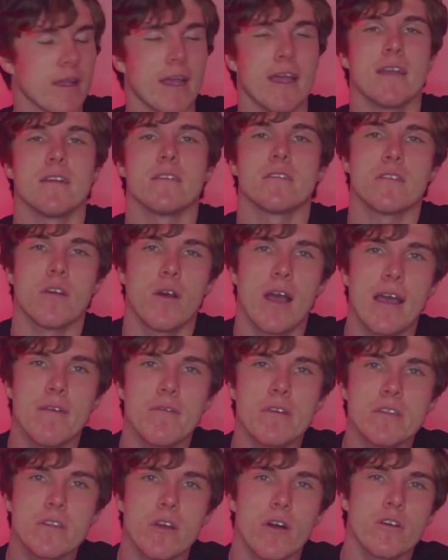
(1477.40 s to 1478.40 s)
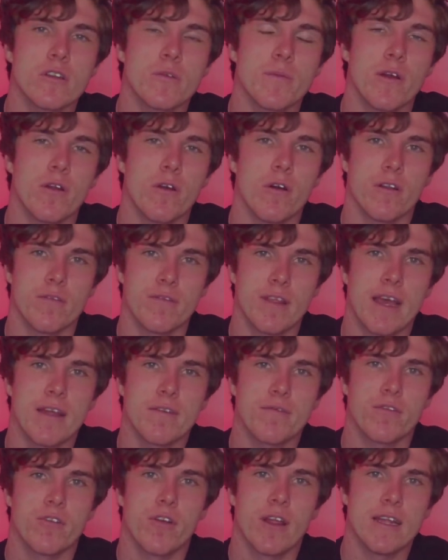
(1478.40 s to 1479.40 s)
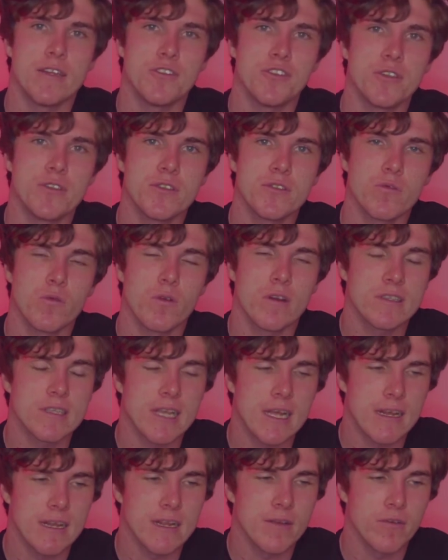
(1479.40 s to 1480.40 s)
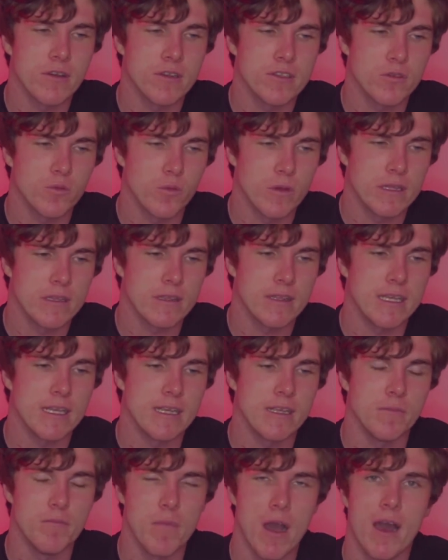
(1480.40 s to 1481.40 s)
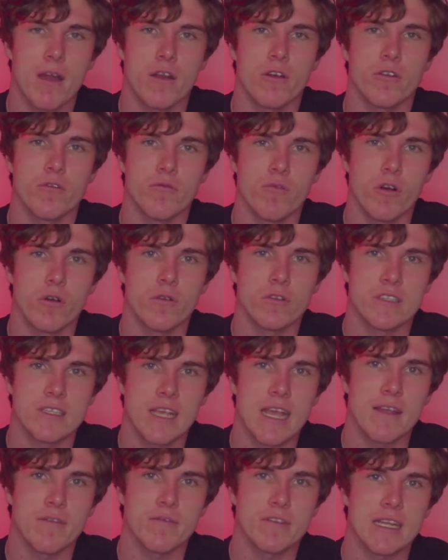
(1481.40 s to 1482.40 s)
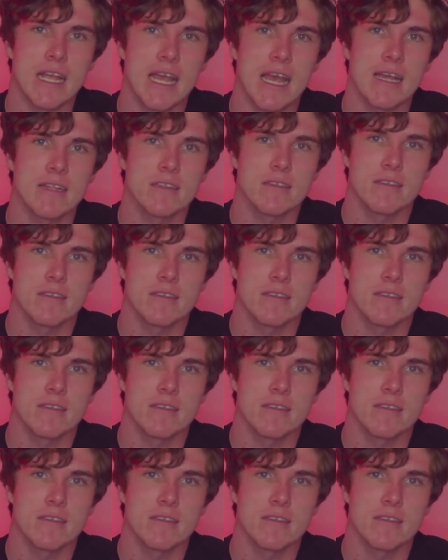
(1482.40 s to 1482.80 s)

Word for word: Okay, so having talked about all of that for ages, where does that leave us with the modern road safety